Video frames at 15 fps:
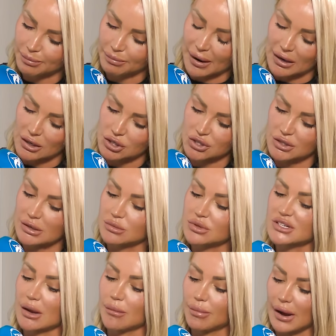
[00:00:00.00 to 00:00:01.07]
banished, and there was
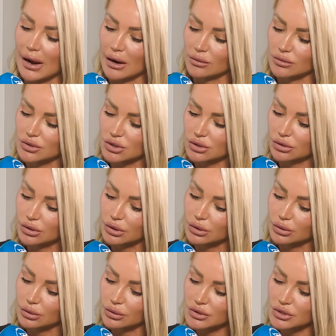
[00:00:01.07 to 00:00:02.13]
ten pound
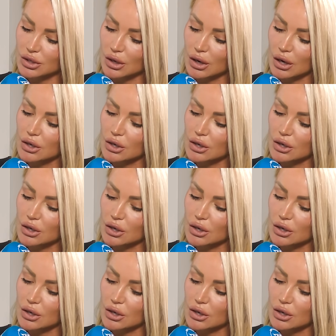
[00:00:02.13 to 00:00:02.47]
nude.